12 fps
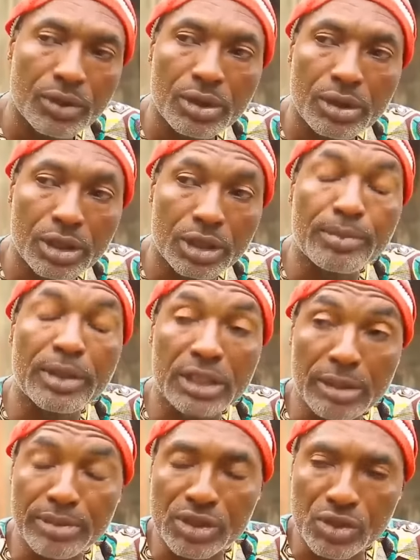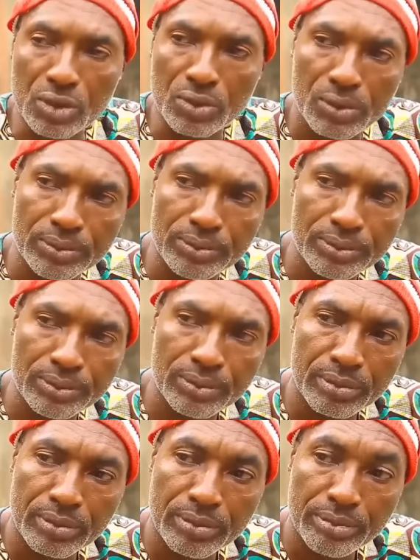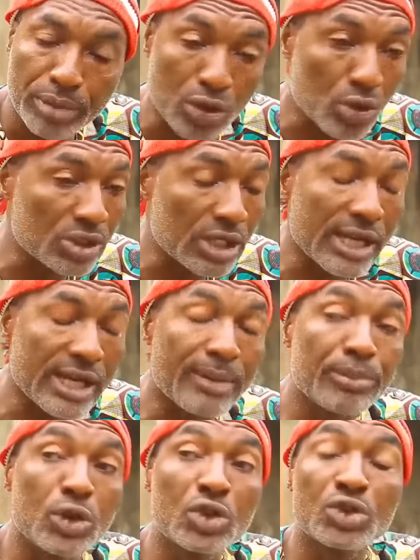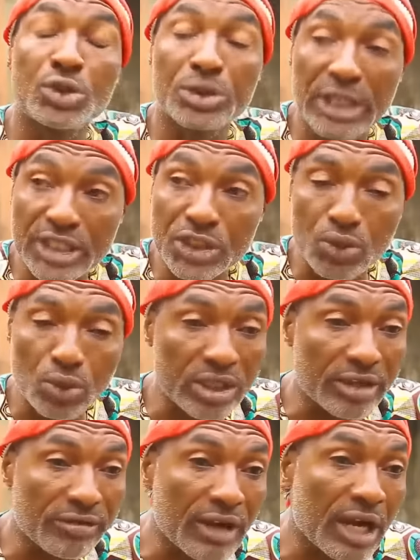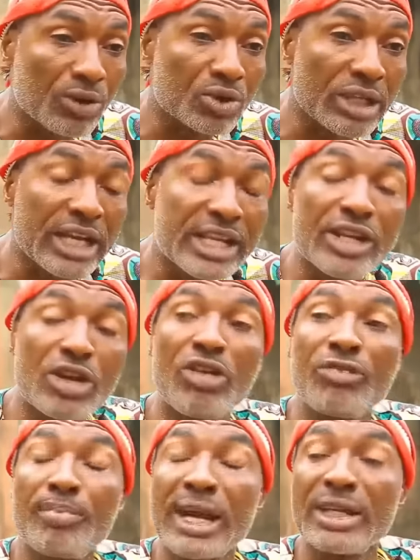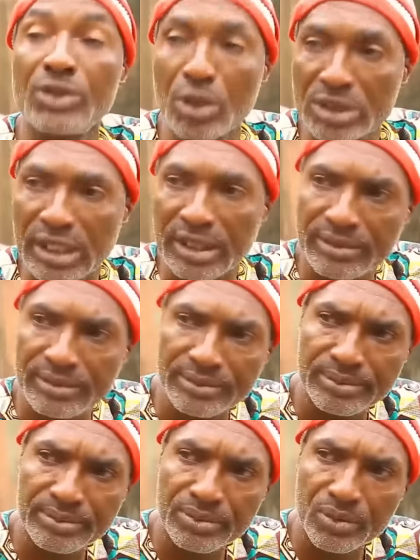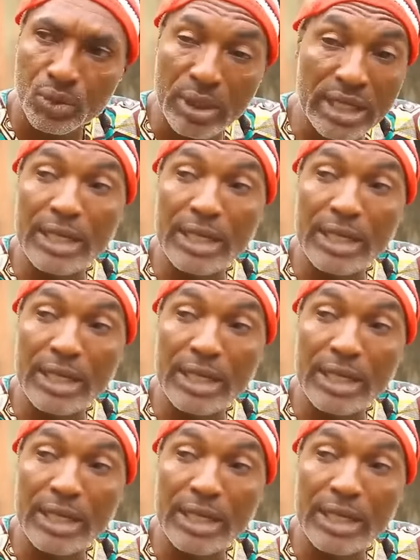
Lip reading: It better be so, because I am not ready to give out any of my daughter to any